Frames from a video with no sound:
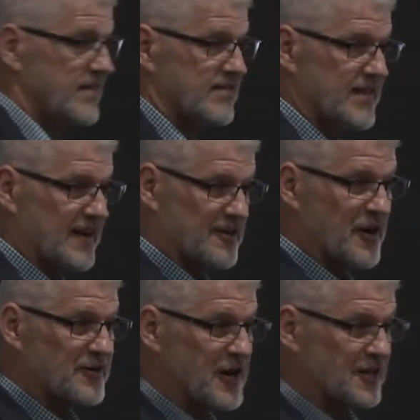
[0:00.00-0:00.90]
that
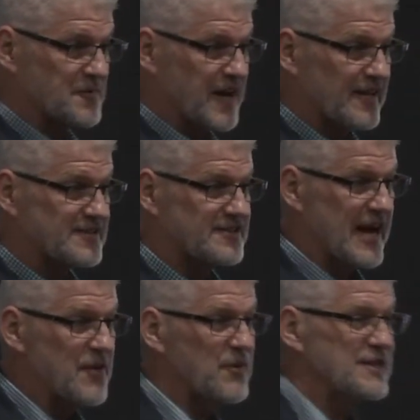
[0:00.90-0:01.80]
Carl talked about,
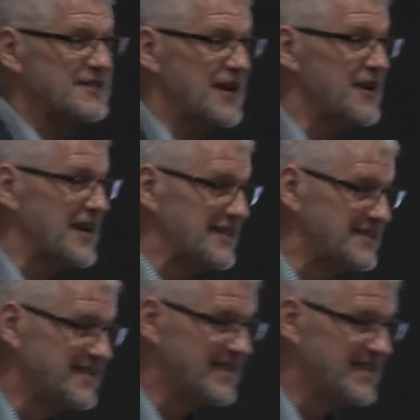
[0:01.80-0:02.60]
Southwest Airlines.